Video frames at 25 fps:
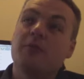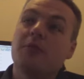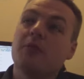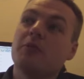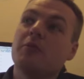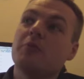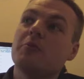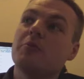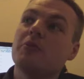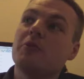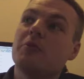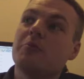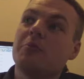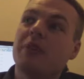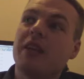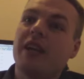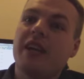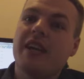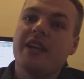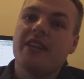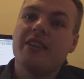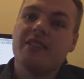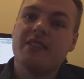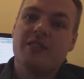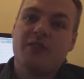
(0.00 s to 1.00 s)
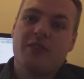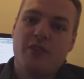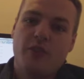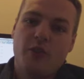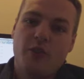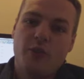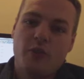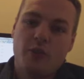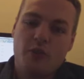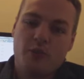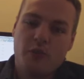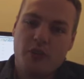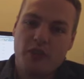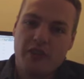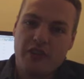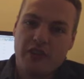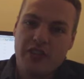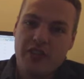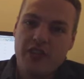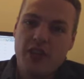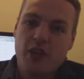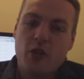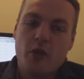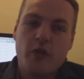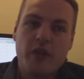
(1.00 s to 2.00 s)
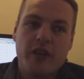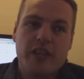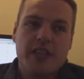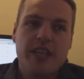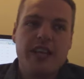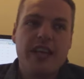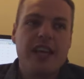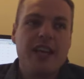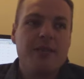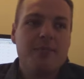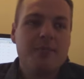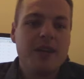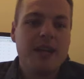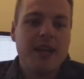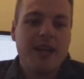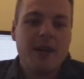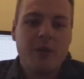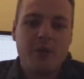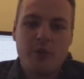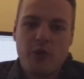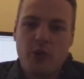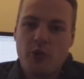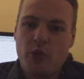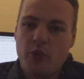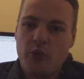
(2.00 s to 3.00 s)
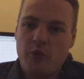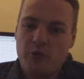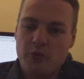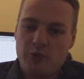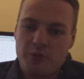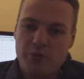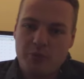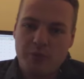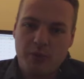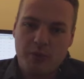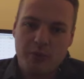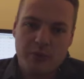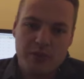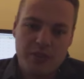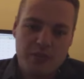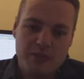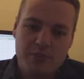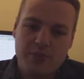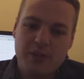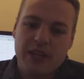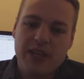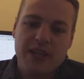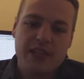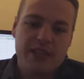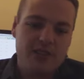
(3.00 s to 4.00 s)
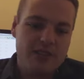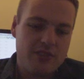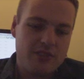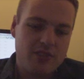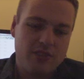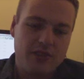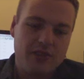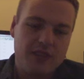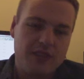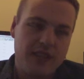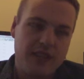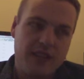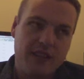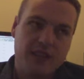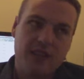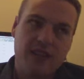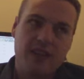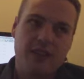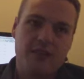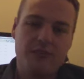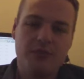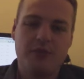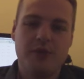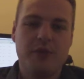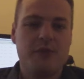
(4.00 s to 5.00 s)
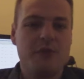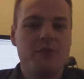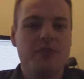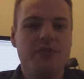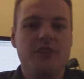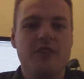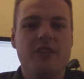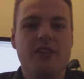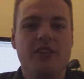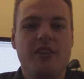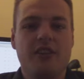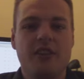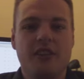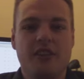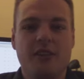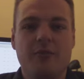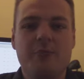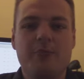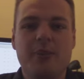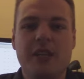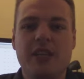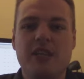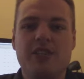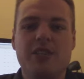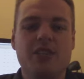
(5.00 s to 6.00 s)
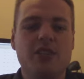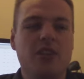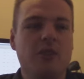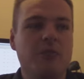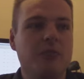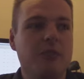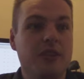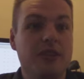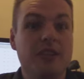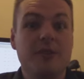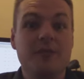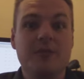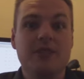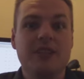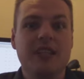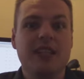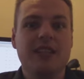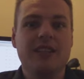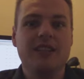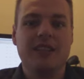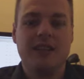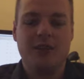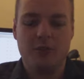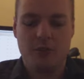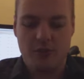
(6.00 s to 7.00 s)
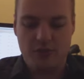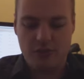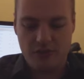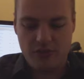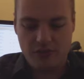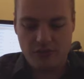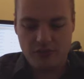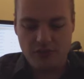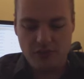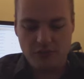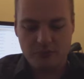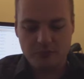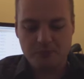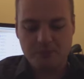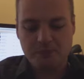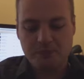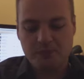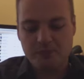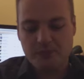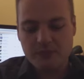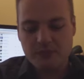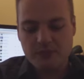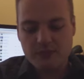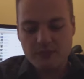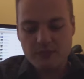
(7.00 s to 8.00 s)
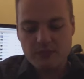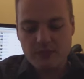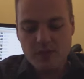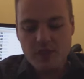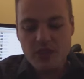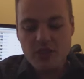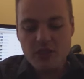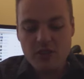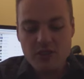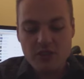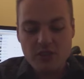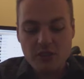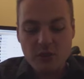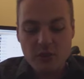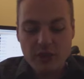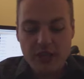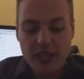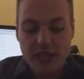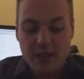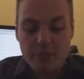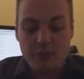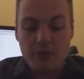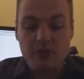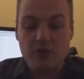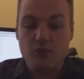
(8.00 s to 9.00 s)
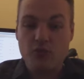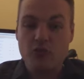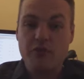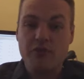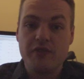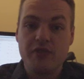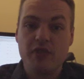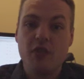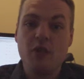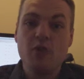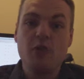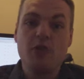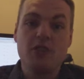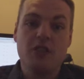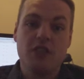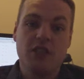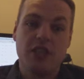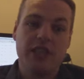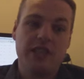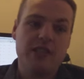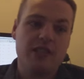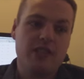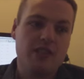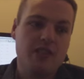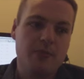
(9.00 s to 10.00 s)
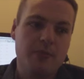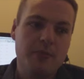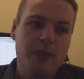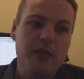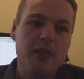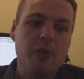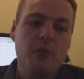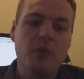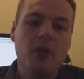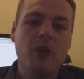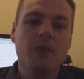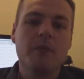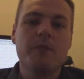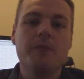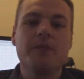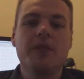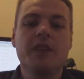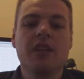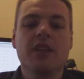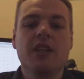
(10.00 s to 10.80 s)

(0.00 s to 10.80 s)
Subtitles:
Number of players, what the year it came out, who it was published by, stuff like that. It was a big job, but I'm glad that one's done. So yeah, but reviews are the big one.